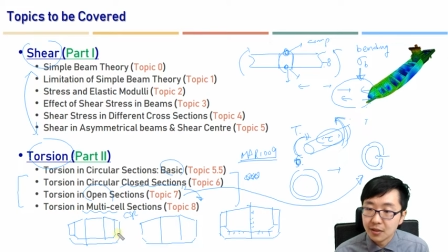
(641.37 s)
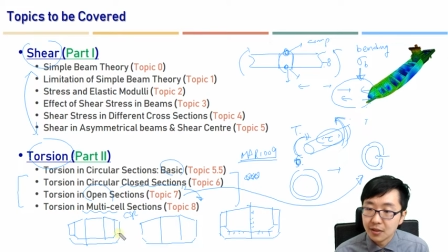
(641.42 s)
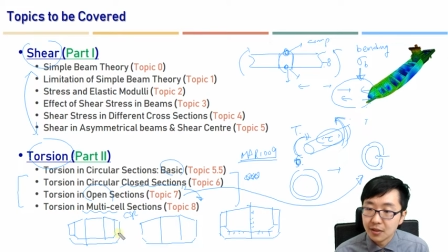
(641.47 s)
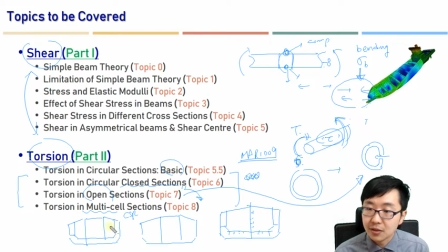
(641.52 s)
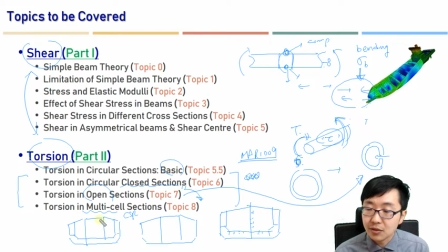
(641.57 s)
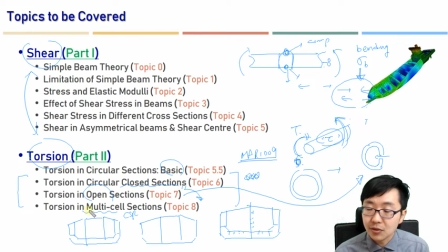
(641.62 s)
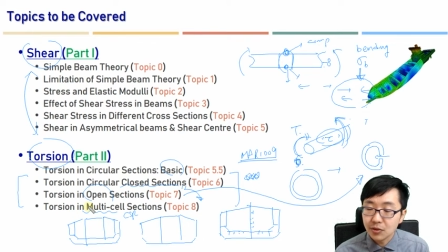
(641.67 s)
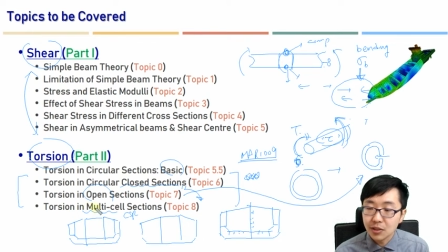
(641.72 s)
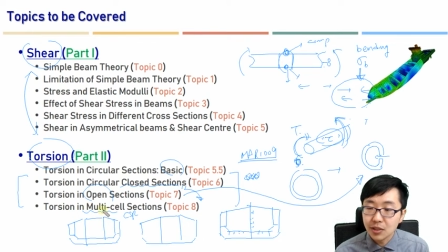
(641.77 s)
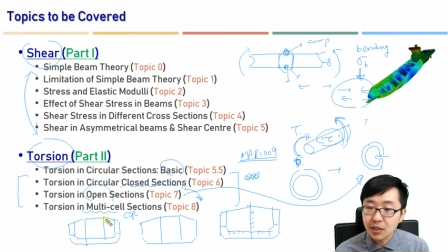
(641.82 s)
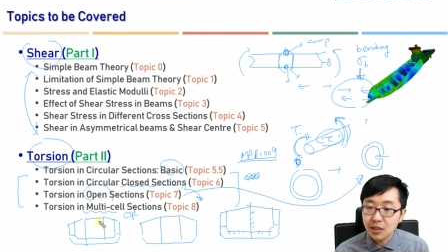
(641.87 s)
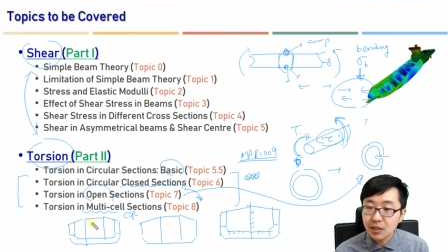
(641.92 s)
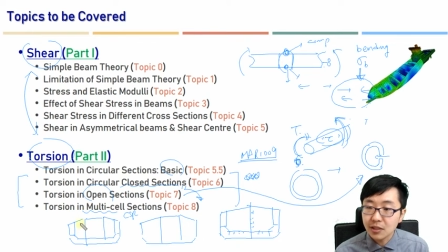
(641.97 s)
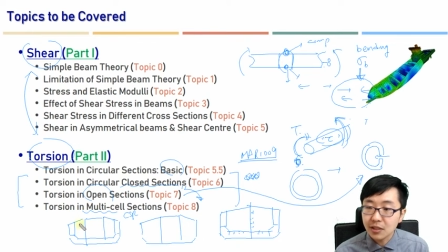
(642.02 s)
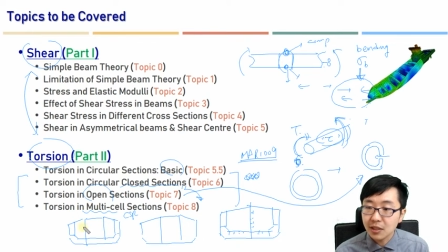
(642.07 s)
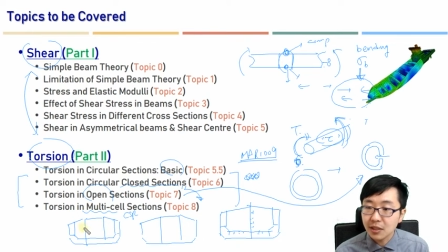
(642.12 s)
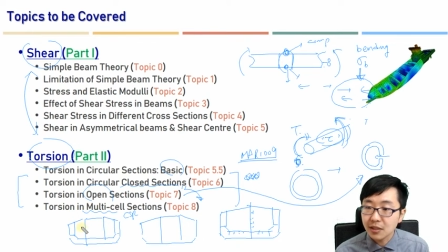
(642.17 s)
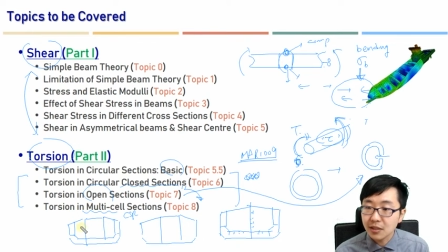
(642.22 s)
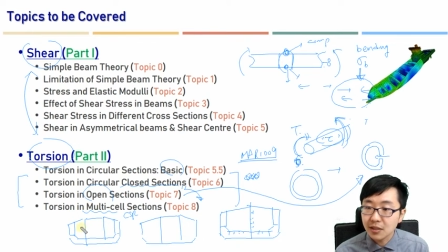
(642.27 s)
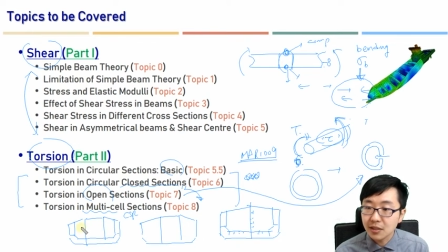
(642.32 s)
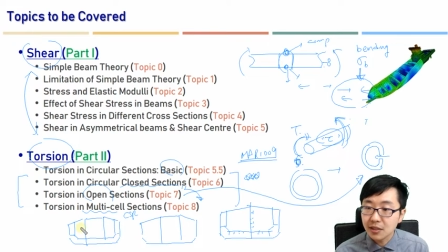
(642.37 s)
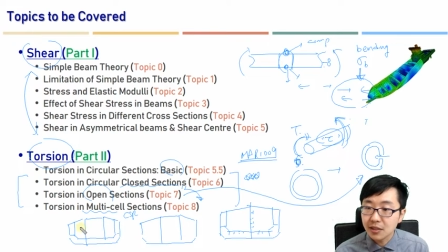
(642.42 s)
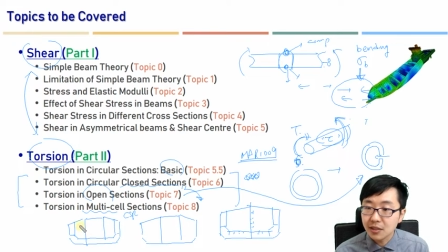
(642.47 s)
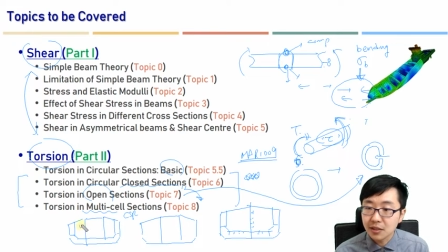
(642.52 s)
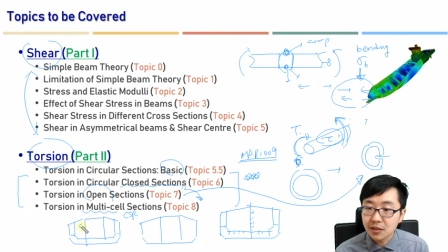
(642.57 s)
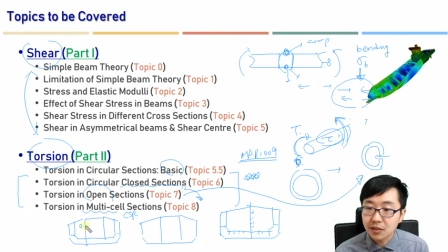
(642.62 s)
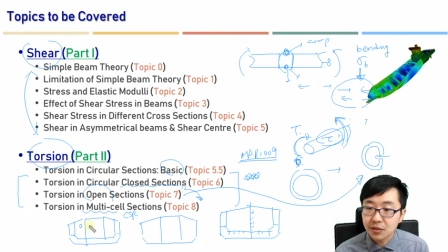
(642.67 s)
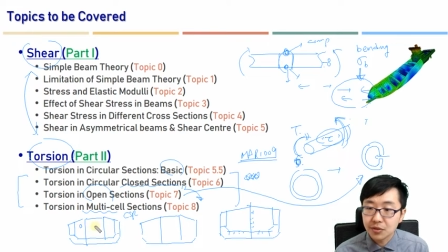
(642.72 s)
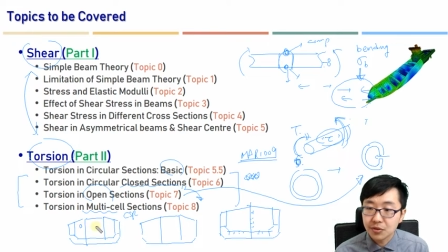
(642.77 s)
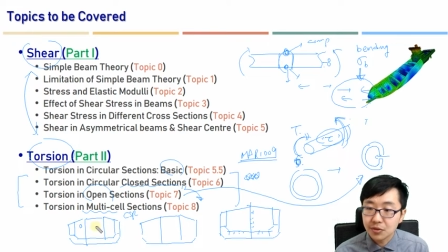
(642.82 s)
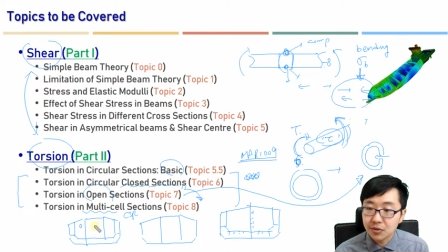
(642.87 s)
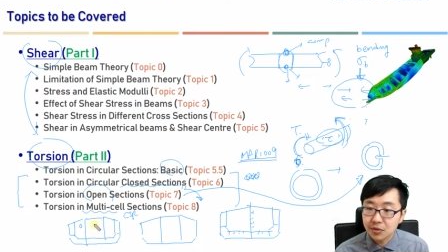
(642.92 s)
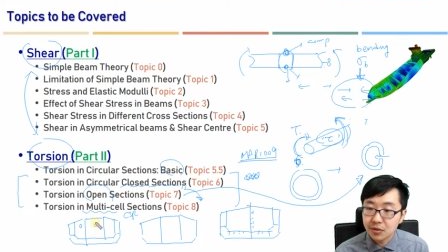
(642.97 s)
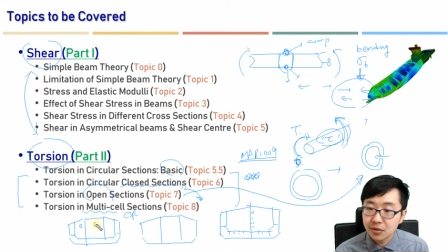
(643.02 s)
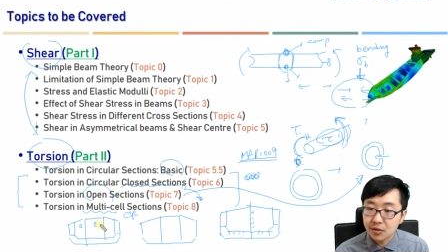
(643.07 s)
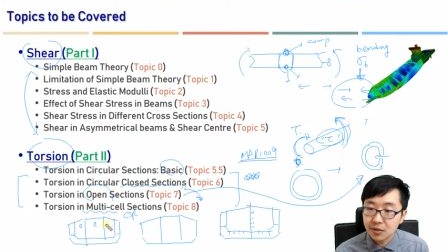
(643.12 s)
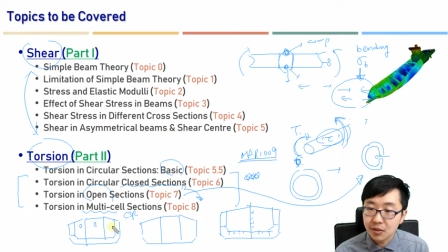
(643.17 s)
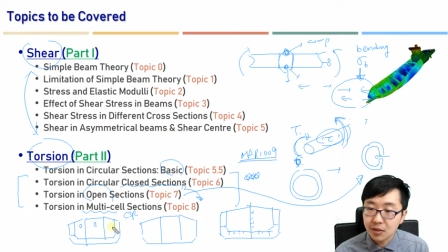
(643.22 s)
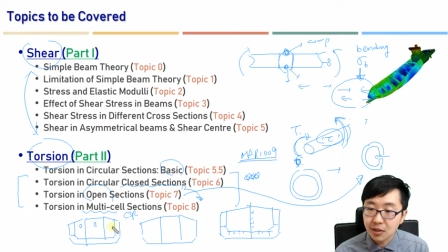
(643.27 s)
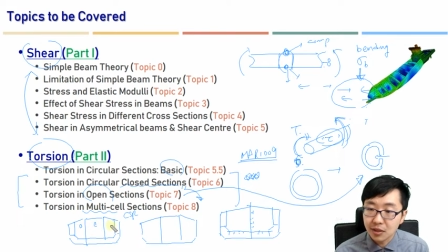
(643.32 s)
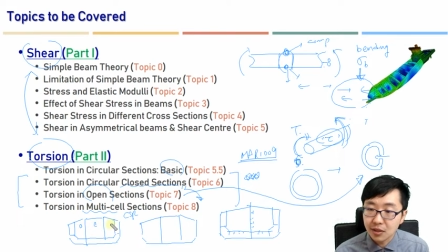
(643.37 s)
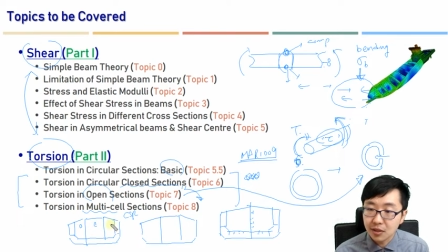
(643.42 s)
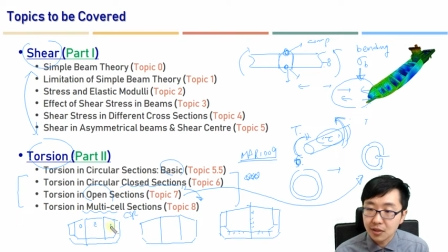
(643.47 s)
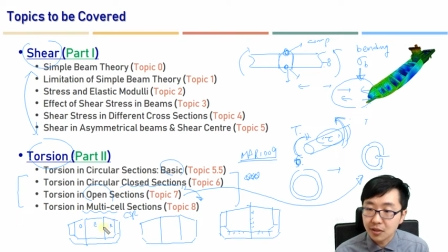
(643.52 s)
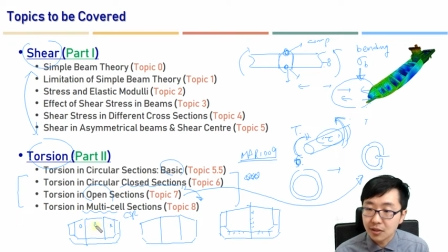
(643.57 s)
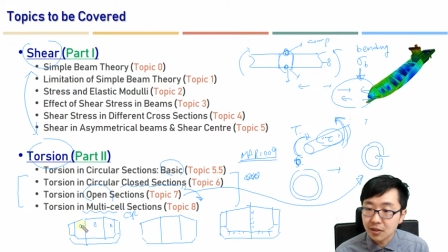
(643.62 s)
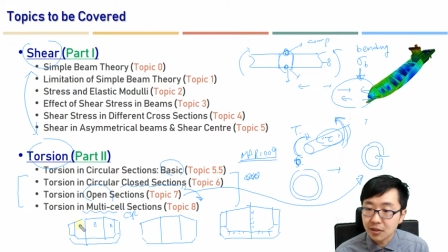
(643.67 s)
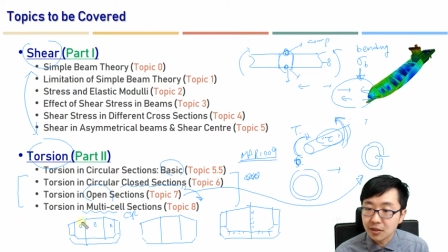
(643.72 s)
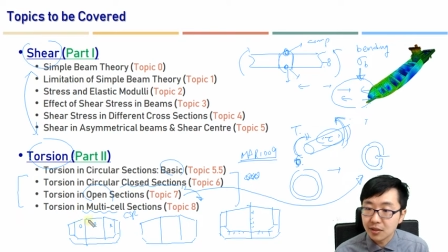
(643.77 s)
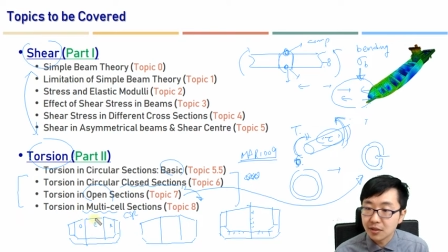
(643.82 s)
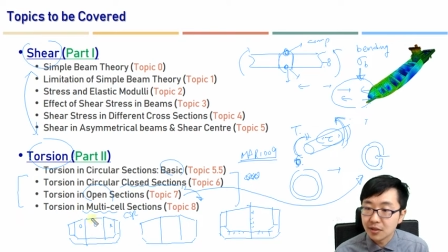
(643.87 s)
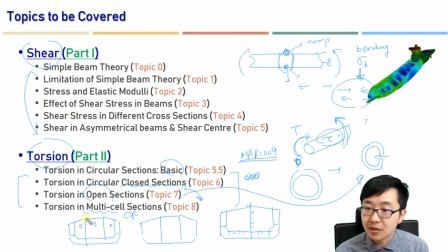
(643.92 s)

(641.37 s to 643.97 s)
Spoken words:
So in this case, this is the